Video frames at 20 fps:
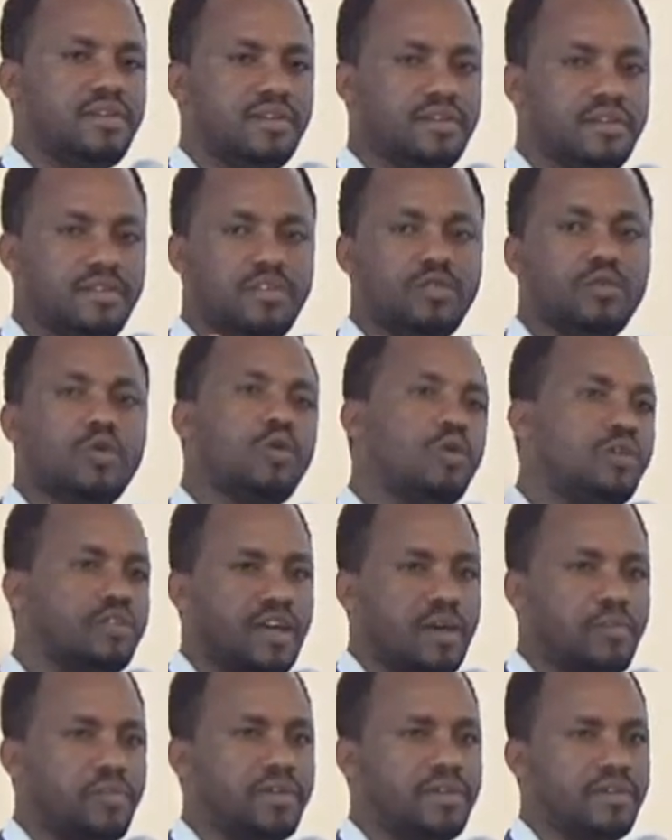this always
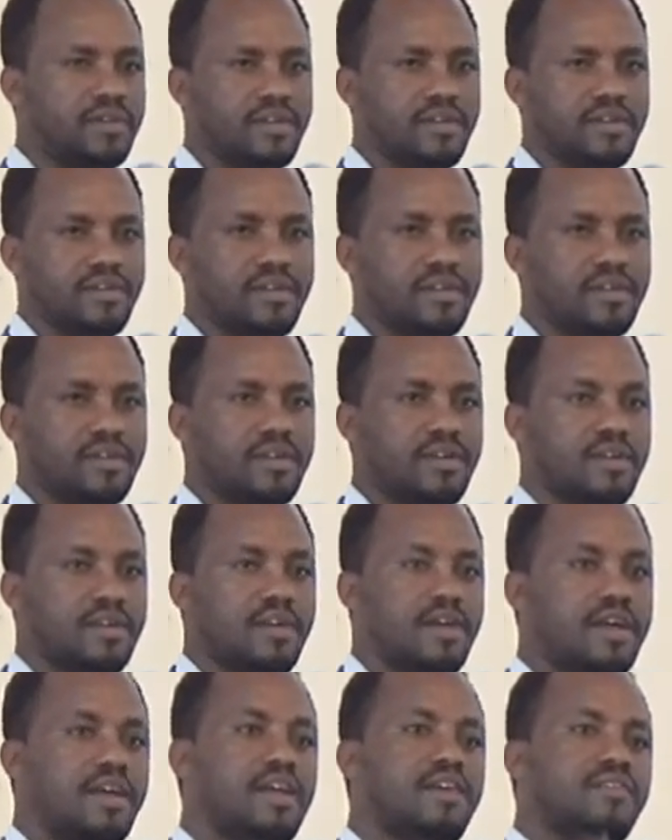happens.
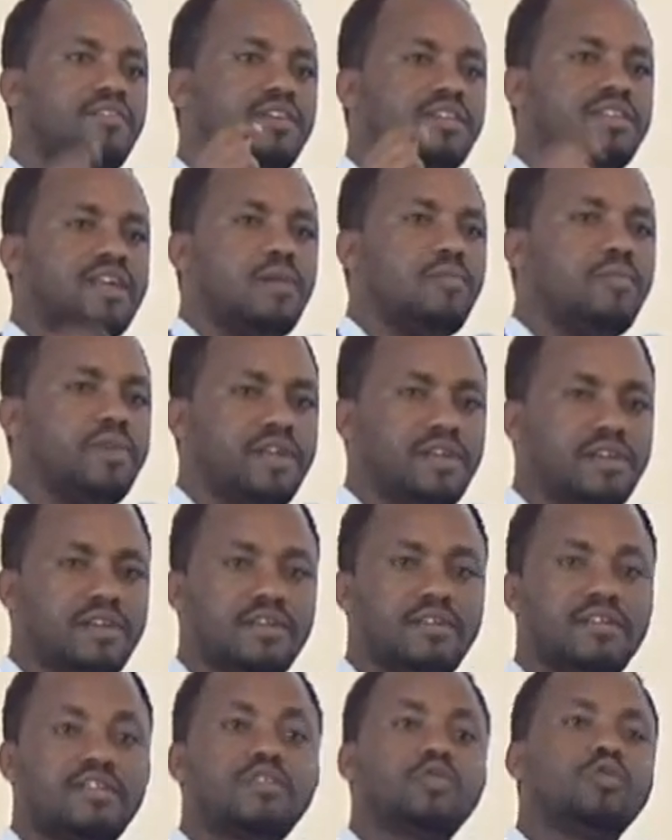If this happens,
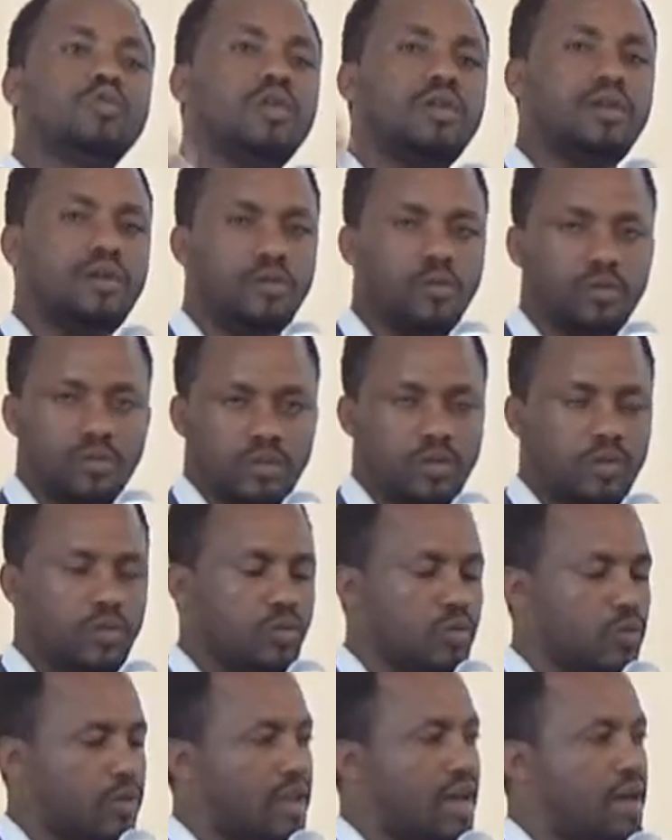this
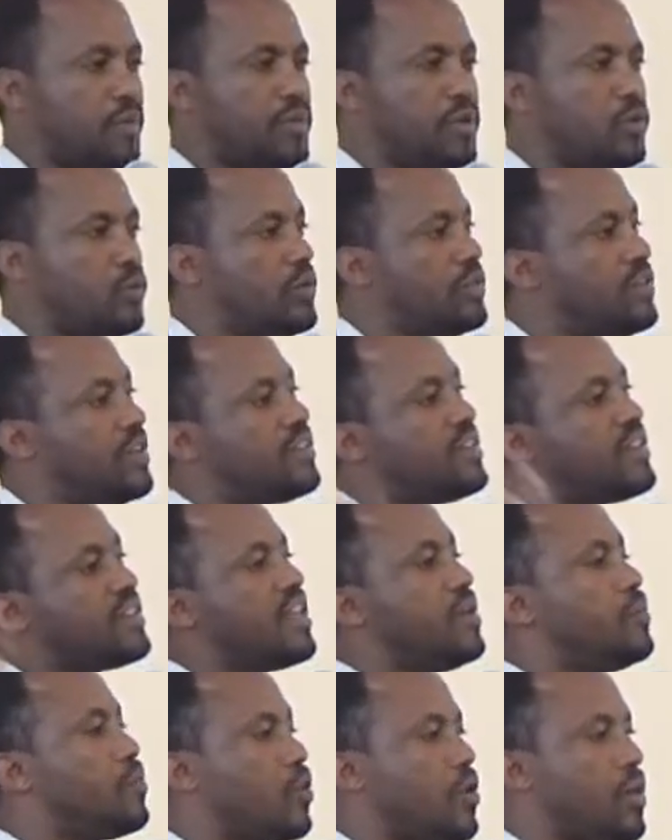will happen with a
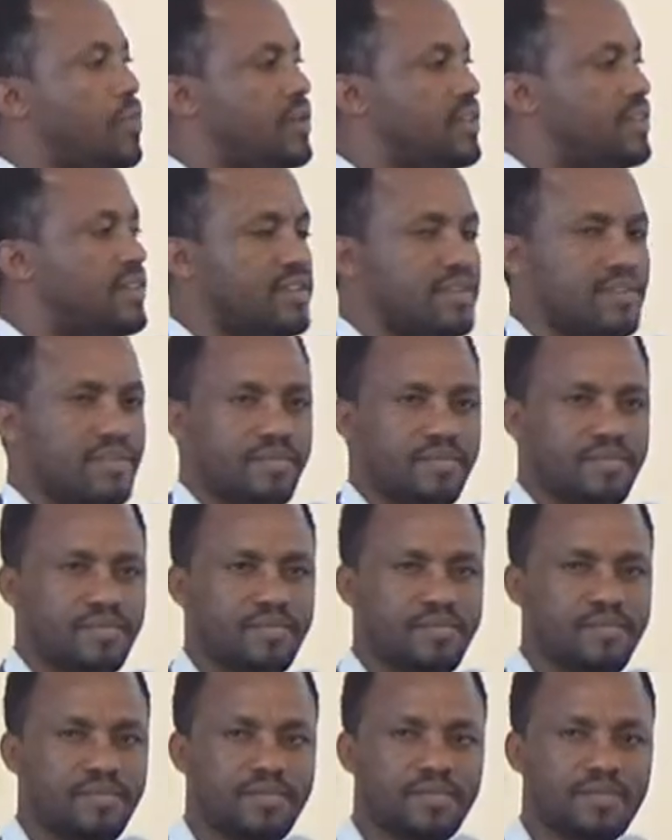certain probability.
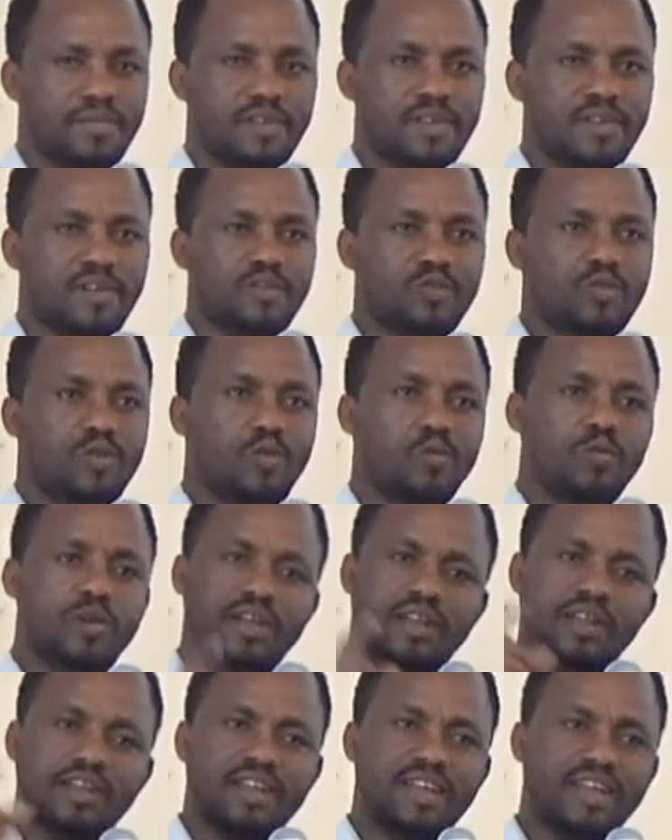So we
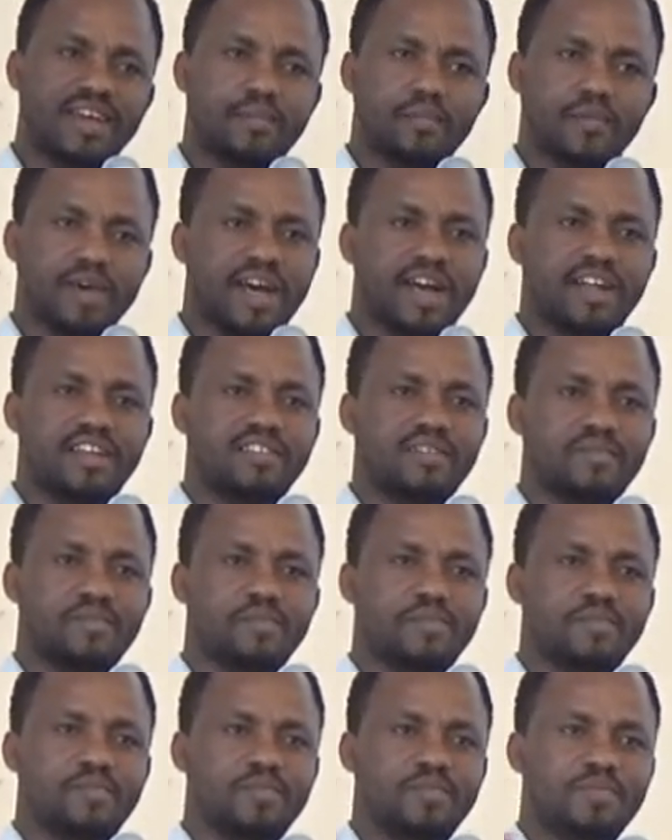need a mechanism
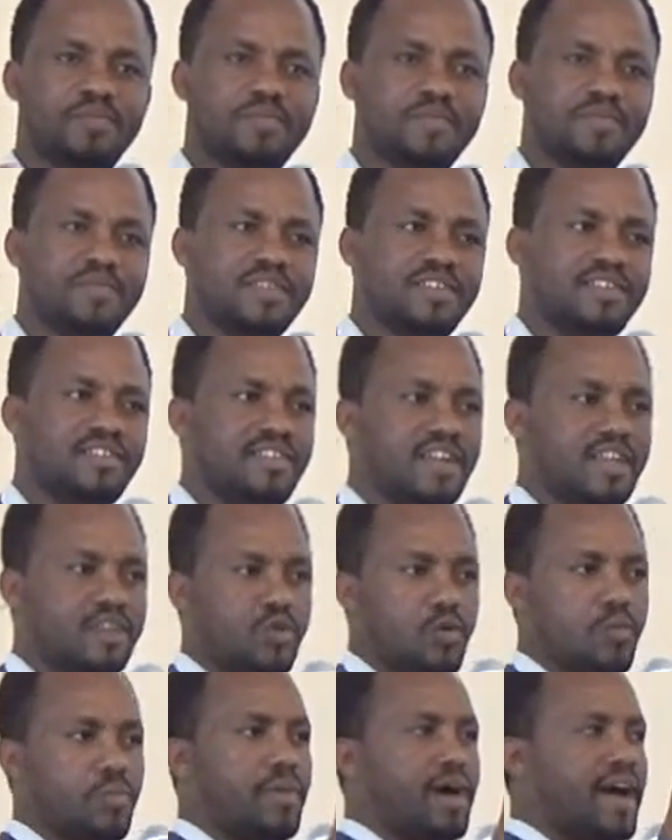that
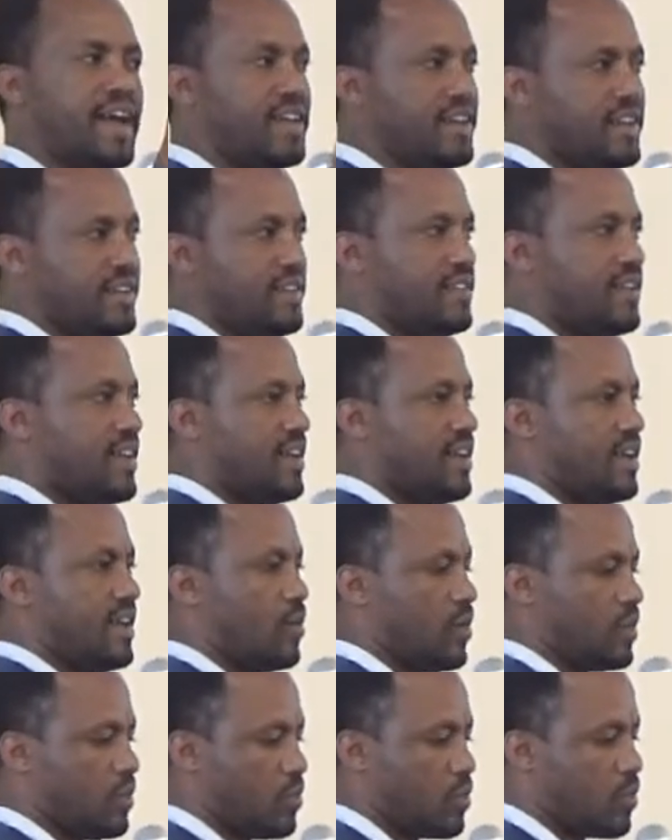combines
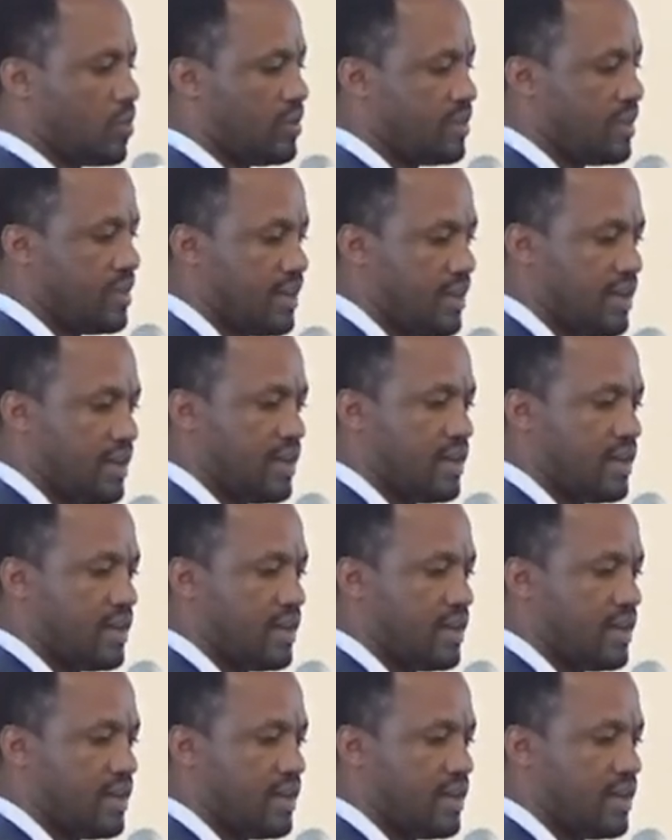what we call the